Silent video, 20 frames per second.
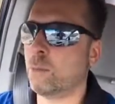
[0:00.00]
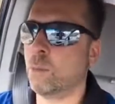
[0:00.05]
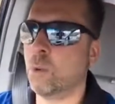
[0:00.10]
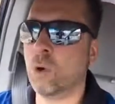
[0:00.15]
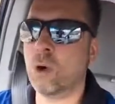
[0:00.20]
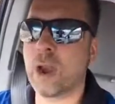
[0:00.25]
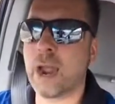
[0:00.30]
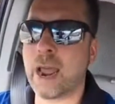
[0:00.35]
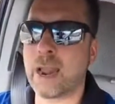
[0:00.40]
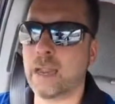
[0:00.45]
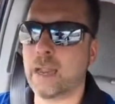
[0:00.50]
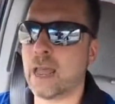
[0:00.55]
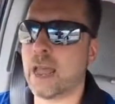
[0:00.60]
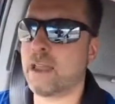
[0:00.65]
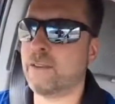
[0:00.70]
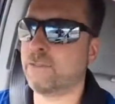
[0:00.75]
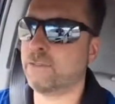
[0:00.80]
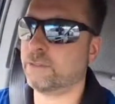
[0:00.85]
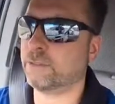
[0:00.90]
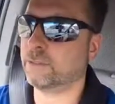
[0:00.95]
more out of
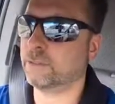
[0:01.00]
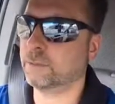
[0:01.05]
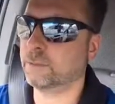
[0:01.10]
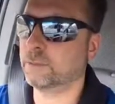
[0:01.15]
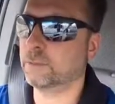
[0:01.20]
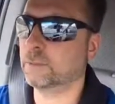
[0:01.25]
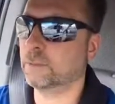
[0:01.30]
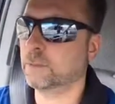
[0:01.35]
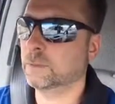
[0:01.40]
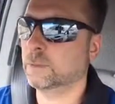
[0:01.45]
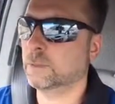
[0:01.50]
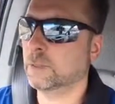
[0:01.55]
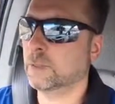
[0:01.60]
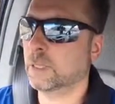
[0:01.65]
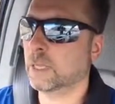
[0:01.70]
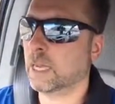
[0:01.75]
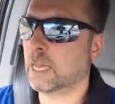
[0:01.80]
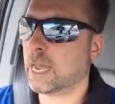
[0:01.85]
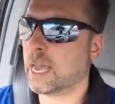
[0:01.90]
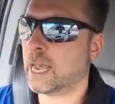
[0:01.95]
life,
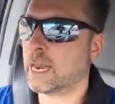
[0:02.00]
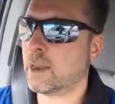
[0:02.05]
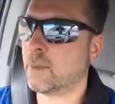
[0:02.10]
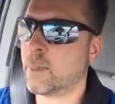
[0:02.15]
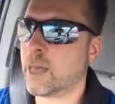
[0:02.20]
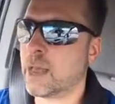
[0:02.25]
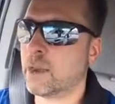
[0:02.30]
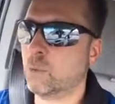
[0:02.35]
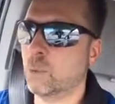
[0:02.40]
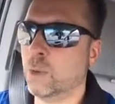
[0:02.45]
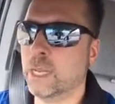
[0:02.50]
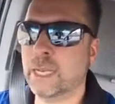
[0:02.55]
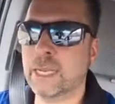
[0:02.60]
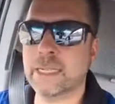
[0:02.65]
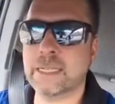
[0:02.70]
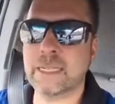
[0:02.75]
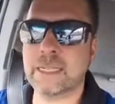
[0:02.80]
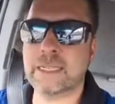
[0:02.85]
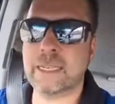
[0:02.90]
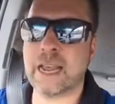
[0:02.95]
and I'm not
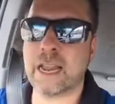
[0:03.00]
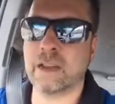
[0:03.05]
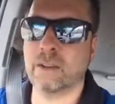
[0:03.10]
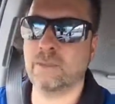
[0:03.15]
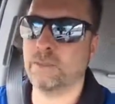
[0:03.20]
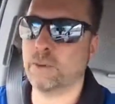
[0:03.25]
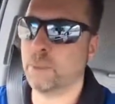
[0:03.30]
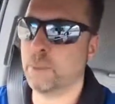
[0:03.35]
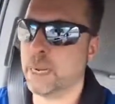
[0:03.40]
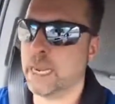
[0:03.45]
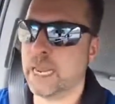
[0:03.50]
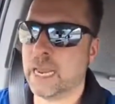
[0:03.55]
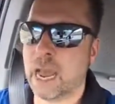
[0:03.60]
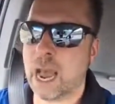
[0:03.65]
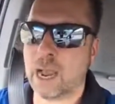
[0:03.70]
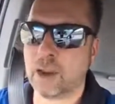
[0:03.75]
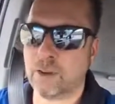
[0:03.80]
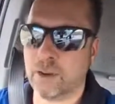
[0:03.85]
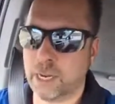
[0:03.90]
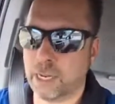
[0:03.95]
willing to settle for
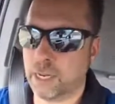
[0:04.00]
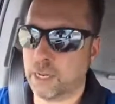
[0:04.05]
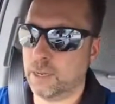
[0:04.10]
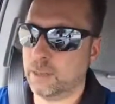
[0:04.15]
mediocrity.